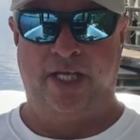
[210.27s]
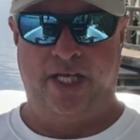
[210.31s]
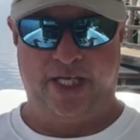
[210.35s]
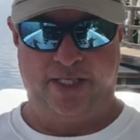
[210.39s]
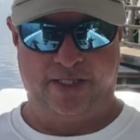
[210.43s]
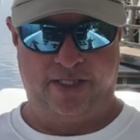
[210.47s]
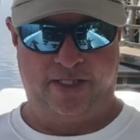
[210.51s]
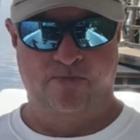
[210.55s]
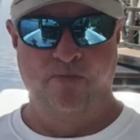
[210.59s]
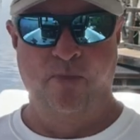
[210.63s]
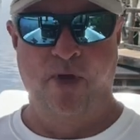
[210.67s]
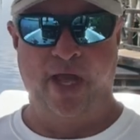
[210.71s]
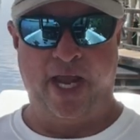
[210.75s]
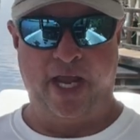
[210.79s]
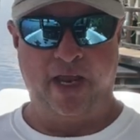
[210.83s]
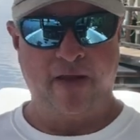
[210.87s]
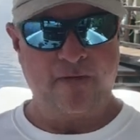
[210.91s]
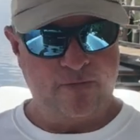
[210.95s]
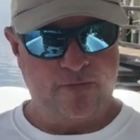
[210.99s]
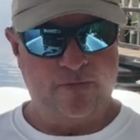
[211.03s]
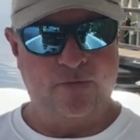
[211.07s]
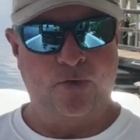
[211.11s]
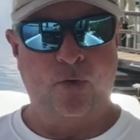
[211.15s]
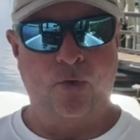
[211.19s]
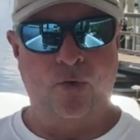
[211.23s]
it's
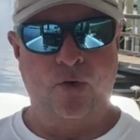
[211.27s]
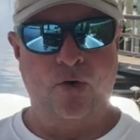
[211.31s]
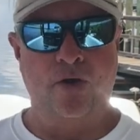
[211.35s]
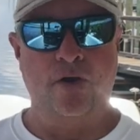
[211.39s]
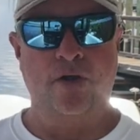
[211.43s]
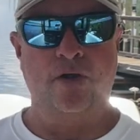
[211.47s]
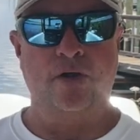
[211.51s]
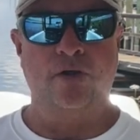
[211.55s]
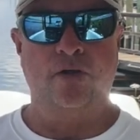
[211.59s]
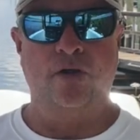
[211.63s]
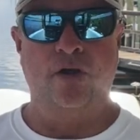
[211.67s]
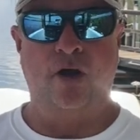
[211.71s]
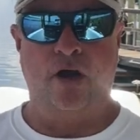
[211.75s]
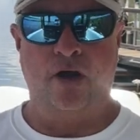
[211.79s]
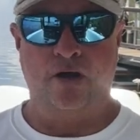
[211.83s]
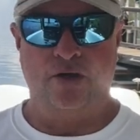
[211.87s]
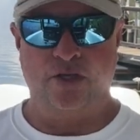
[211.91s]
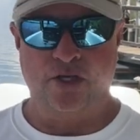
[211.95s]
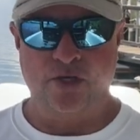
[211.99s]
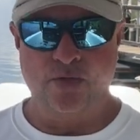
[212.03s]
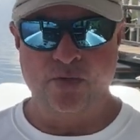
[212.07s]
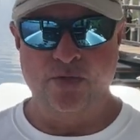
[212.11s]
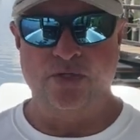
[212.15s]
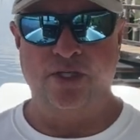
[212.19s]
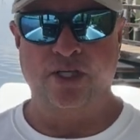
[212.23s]
made for
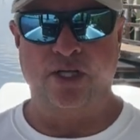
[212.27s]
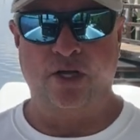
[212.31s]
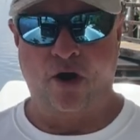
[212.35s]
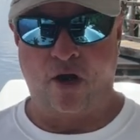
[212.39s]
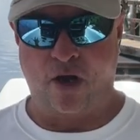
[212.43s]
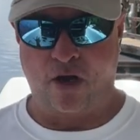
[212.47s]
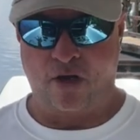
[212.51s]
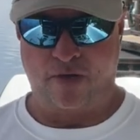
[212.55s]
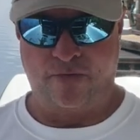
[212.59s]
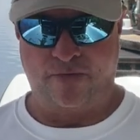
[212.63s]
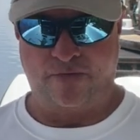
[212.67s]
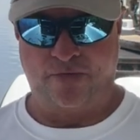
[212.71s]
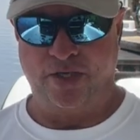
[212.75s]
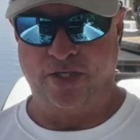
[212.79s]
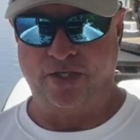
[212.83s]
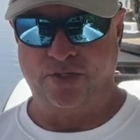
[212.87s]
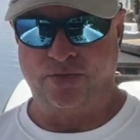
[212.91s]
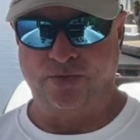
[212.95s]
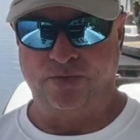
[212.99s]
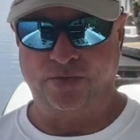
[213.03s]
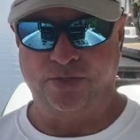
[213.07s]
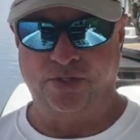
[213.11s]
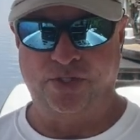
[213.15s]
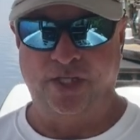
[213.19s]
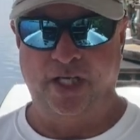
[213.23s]
using
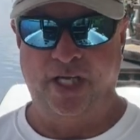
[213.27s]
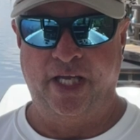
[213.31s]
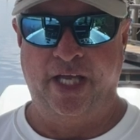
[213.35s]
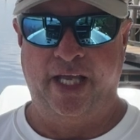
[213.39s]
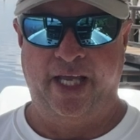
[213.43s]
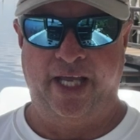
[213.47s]
artificials.